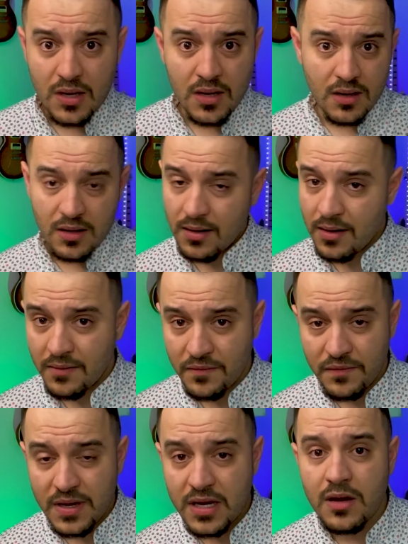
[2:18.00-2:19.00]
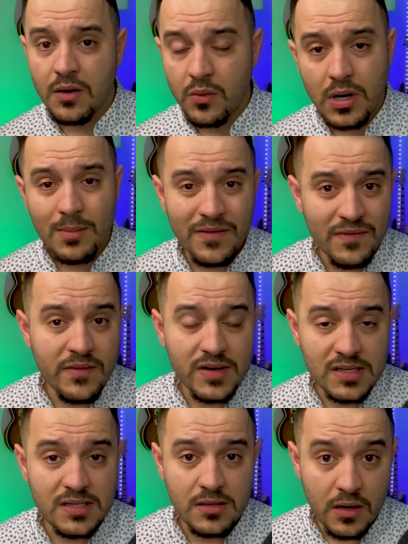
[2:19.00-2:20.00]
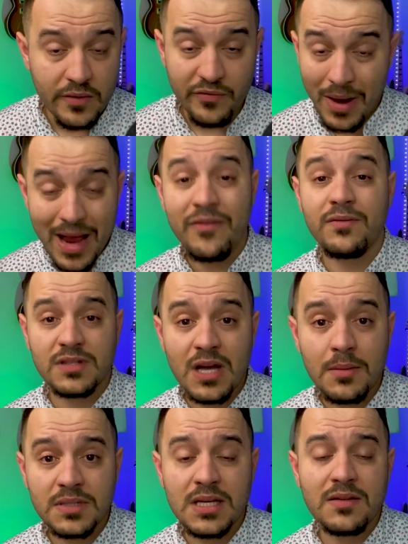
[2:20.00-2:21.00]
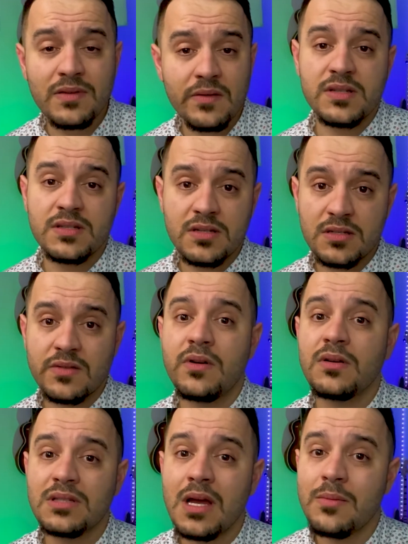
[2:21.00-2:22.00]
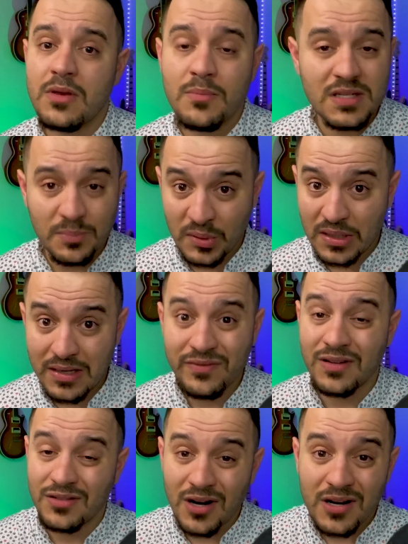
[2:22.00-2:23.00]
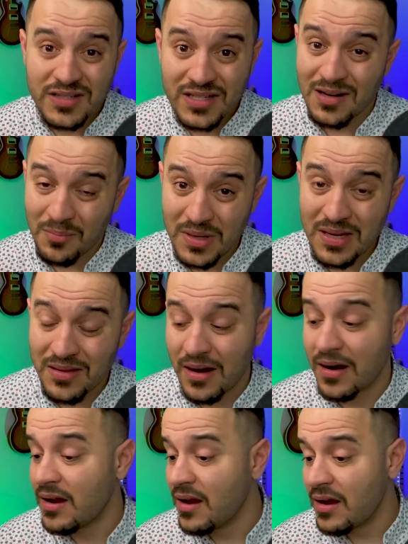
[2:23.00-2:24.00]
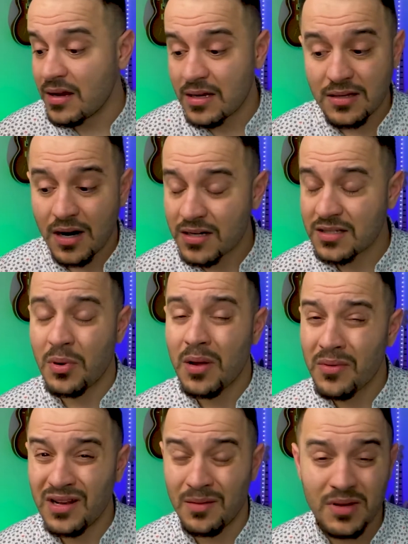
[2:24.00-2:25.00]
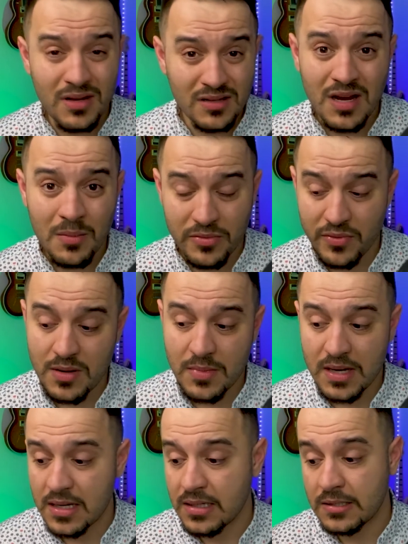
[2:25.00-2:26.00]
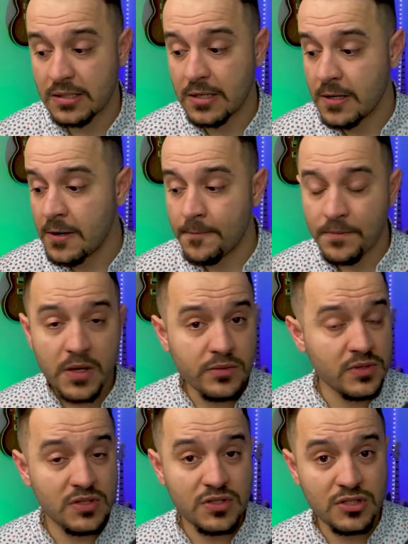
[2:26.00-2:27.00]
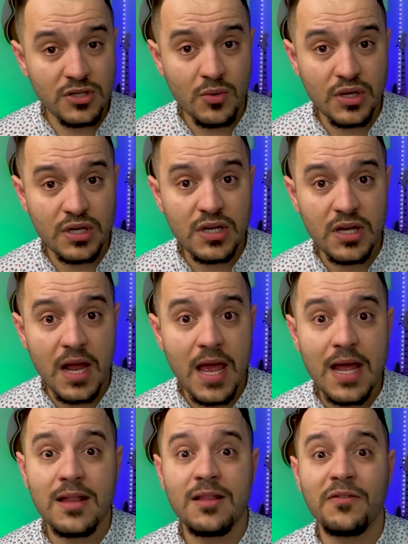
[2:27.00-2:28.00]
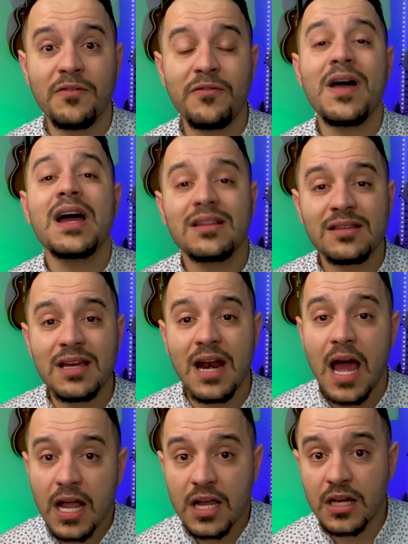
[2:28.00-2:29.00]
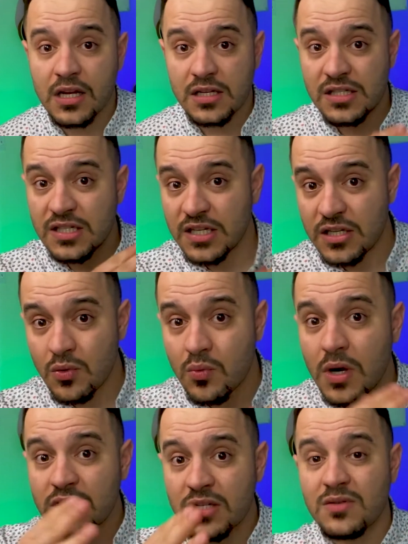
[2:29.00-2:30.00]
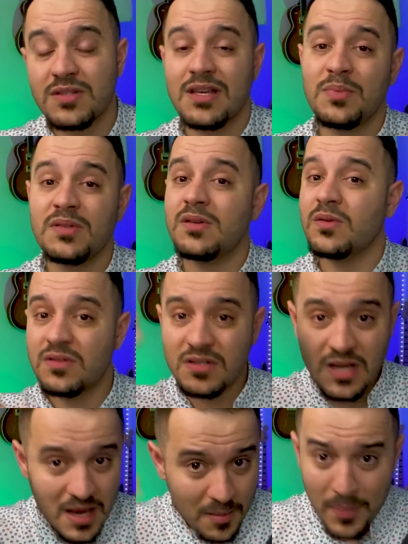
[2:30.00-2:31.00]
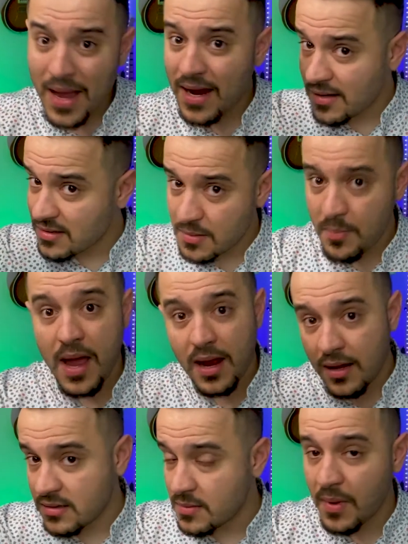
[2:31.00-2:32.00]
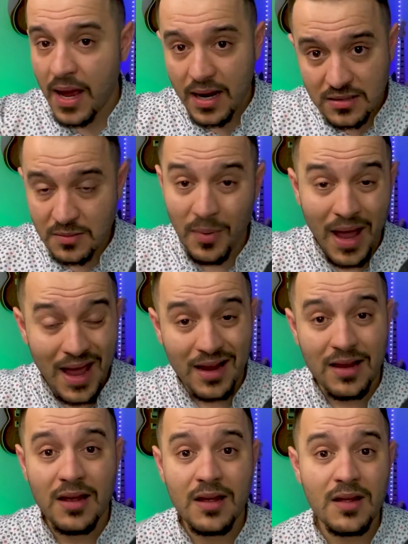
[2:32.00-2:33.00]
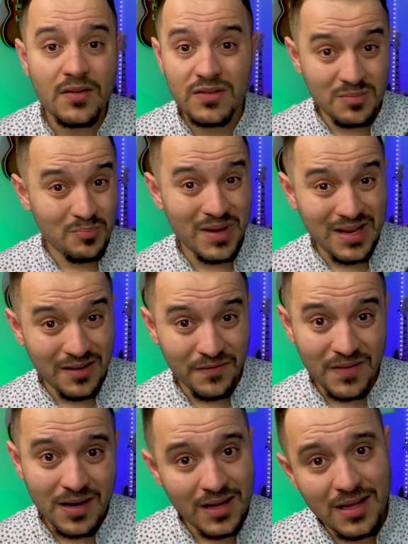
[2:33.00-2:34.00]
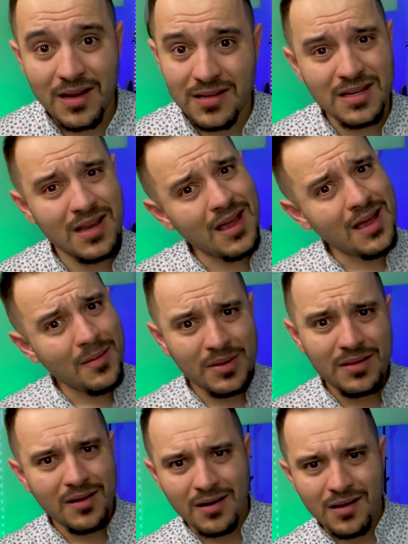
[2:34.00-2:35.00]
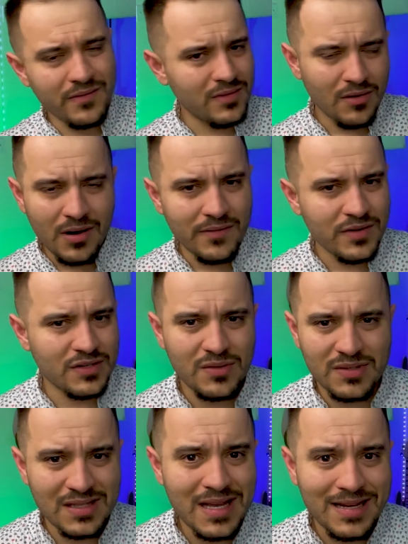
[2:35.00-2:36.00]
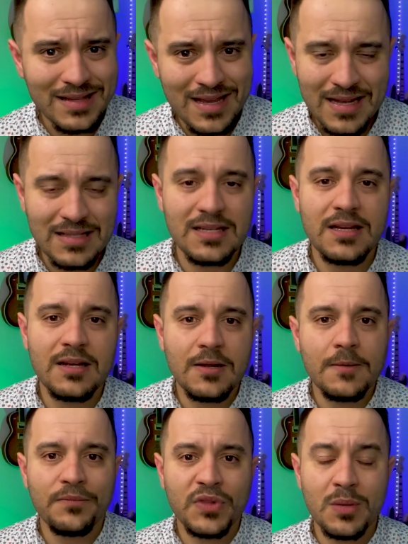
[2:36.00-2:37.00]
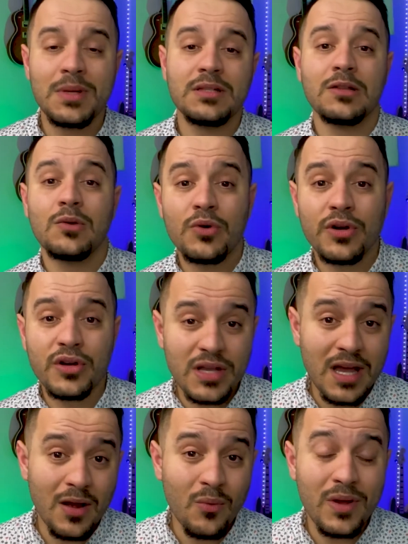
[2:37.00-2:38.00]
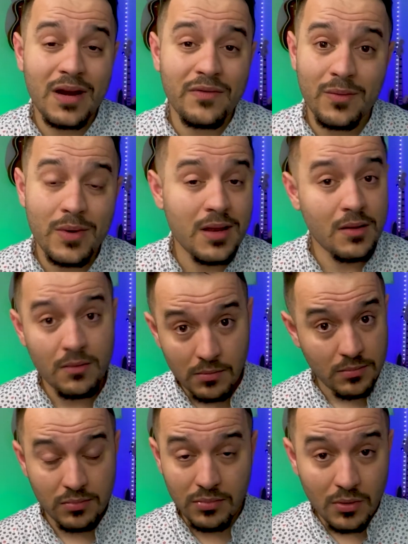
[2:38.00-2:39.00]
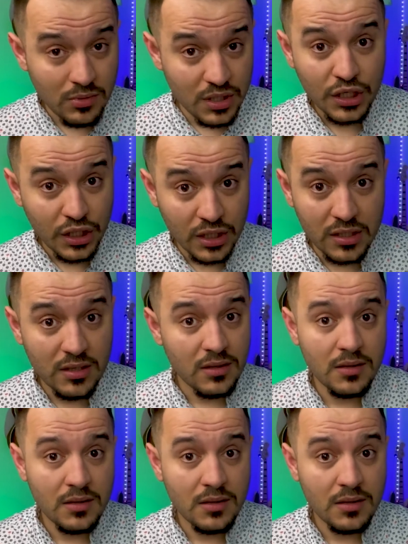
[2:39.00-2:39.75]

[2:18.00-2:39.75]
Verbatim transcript: a video, one of my favorites of my top 10 favorite series of all time, you best believe that Dark's gonna be there, and Dark's probably gonna be in the top 3 because it was just so good. And the fact that I could continue watching those episodes back to back to back to back just benefit. And then you can say, yeah, but not every show is like that. The Mandalorian gotta wait every week. Well, good,